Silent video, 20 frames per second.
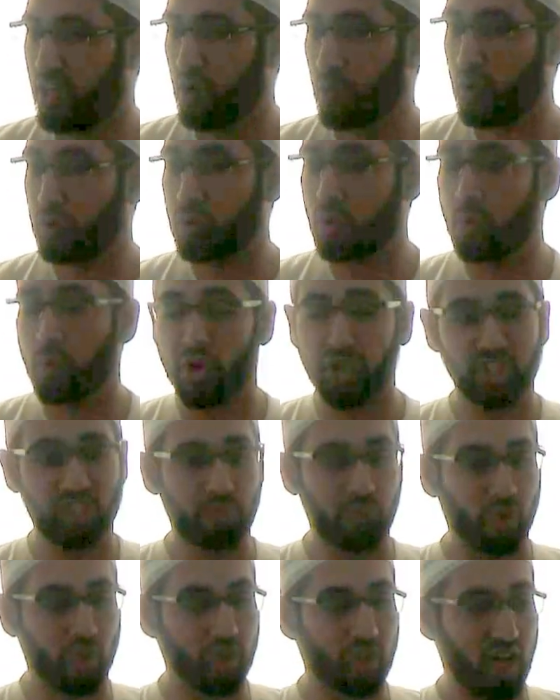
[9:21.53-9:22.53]
when we
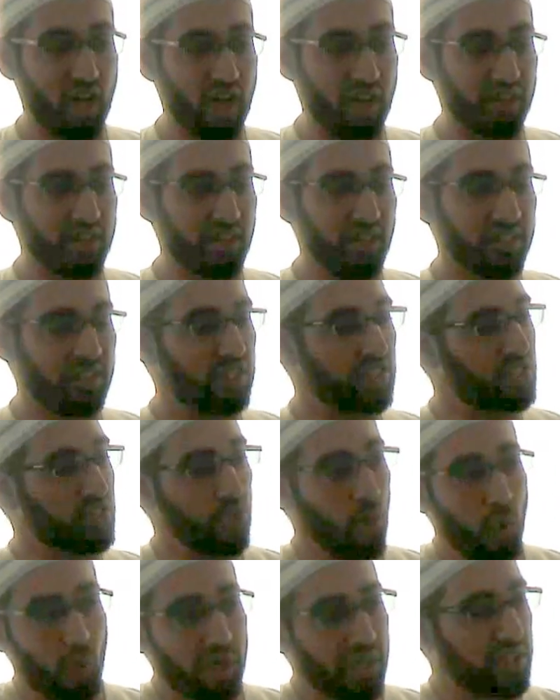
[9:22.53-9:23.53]
worship Allah, there's
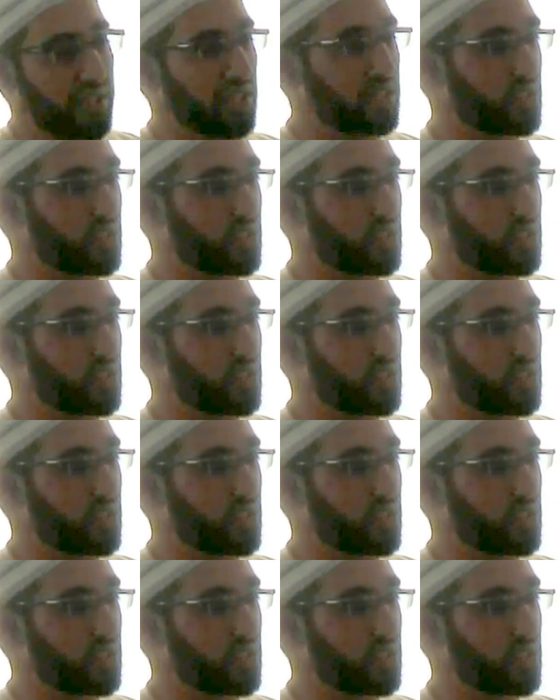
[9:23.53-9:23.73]
no one in